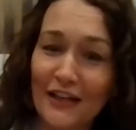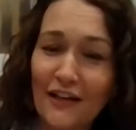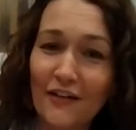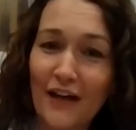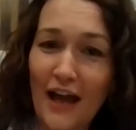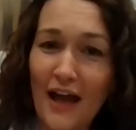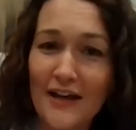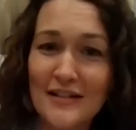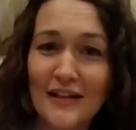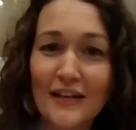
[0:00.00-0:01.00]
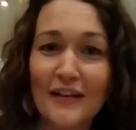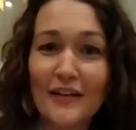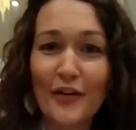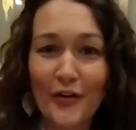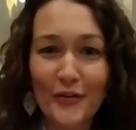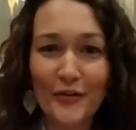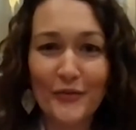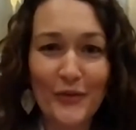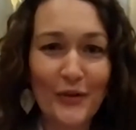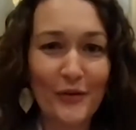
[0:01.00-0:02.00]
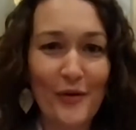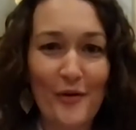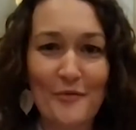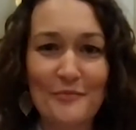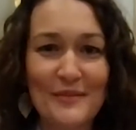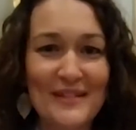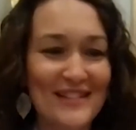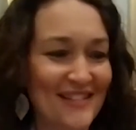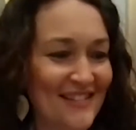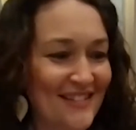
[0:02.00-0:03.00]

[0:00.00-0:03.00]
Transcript: here at Cardinal Funeral Homes.